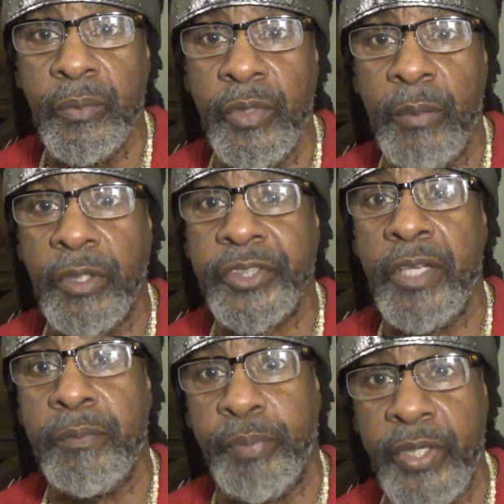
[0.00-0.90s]
when the Most
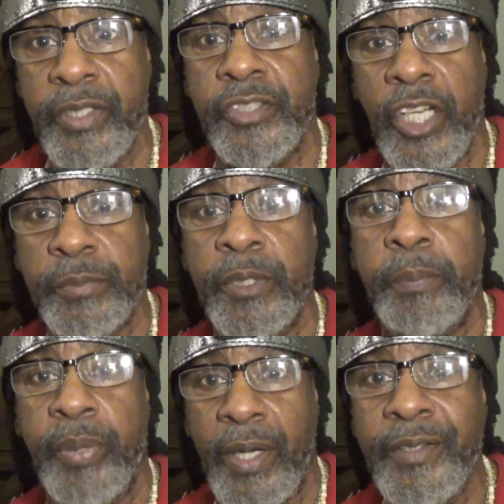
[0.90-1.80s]
High bring the judgment
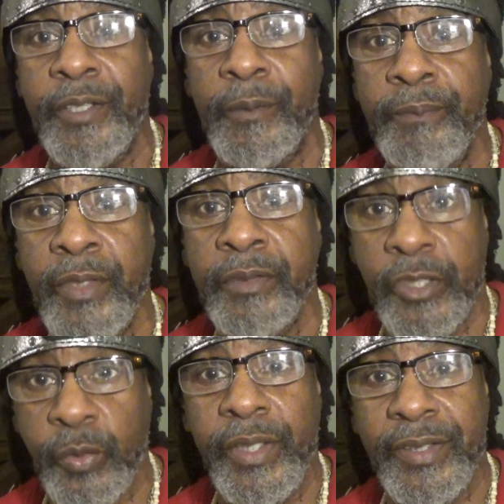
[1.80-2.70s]
upon them,
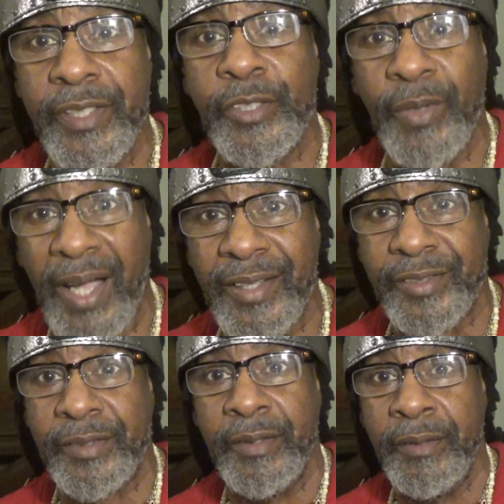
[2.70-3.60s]
this what he did to
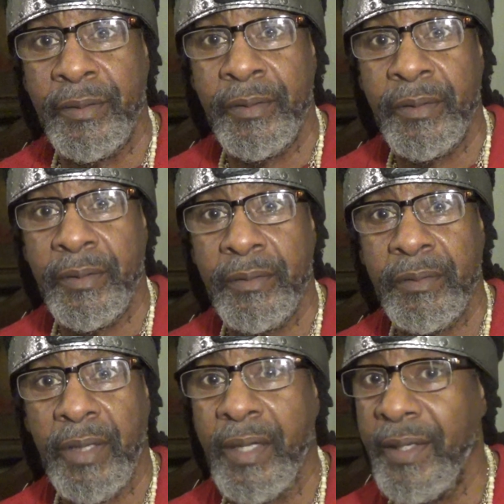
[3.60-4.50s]
us.
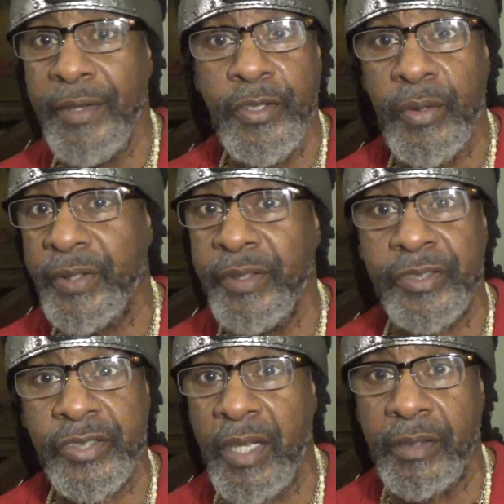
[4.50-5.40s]
Ain't nothing new under the
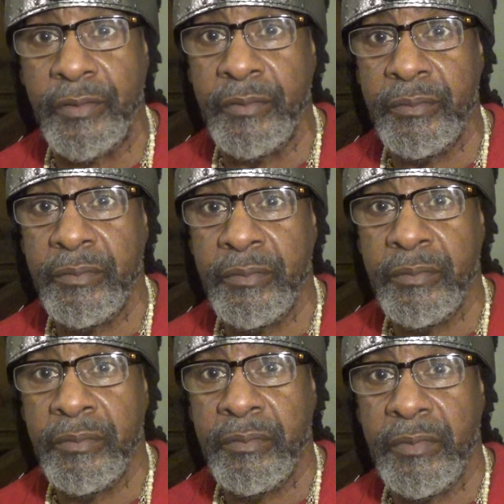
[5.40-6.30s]
sun.
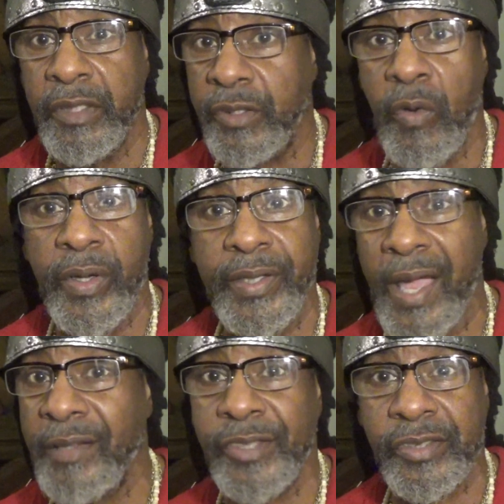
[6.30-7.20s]
It's going
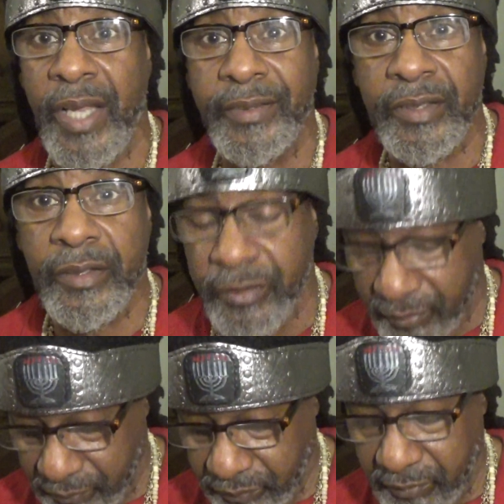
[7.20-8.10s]
down just like
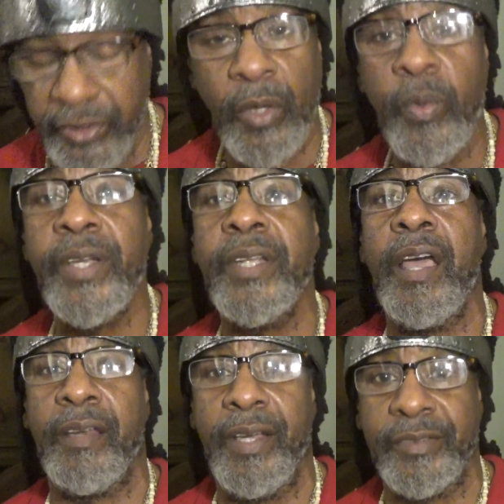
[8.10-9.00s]
this. Because it went
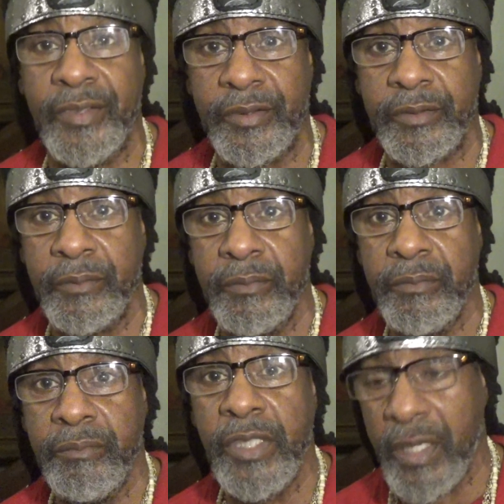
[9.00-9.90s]
down like this.
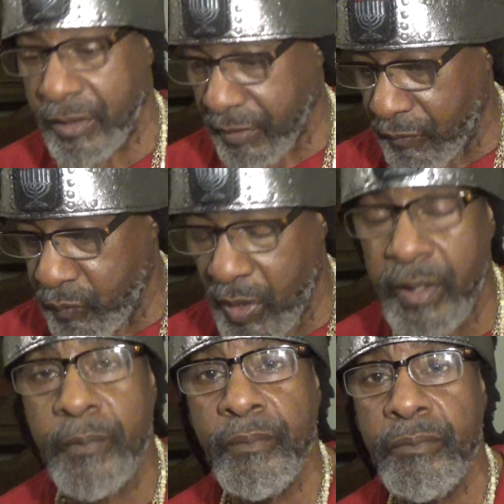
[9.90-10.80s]
Because of
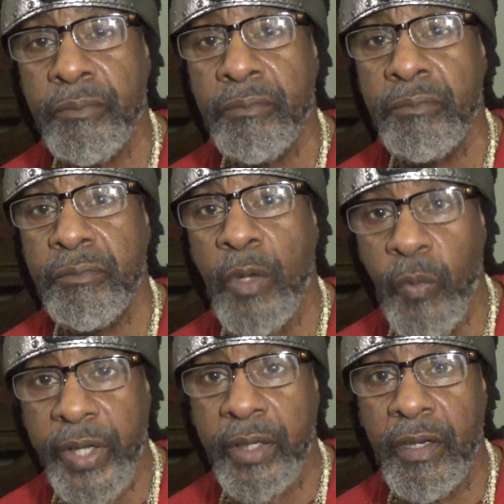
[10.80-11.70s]
what the
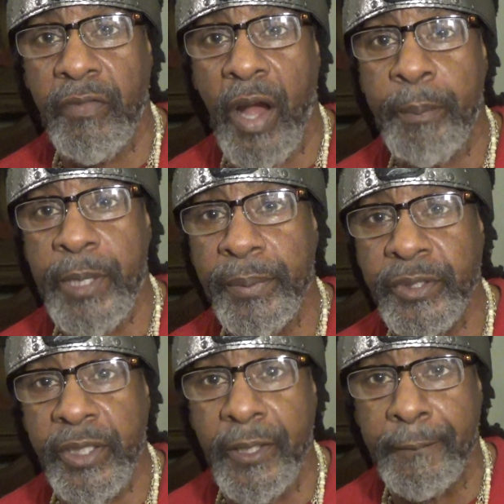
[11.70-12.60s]
wicked of our people
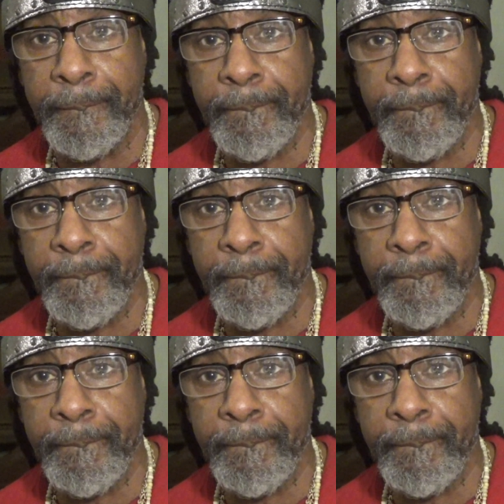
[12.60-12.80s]
did.